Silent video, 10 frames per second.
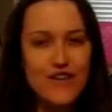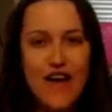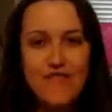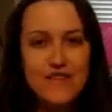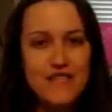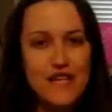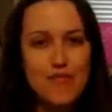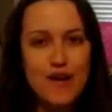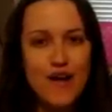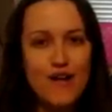you have to
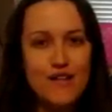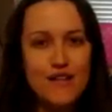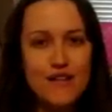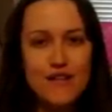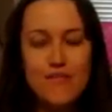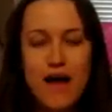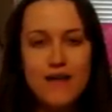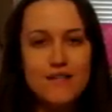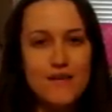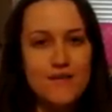celebrate all the little
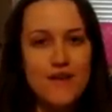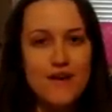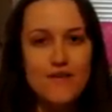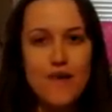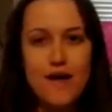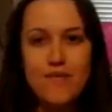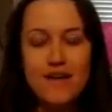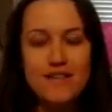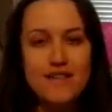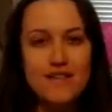milestones along the way
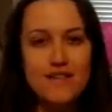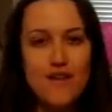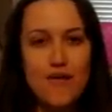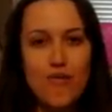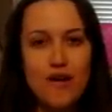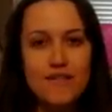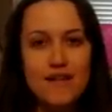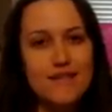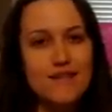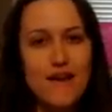because this is a long process.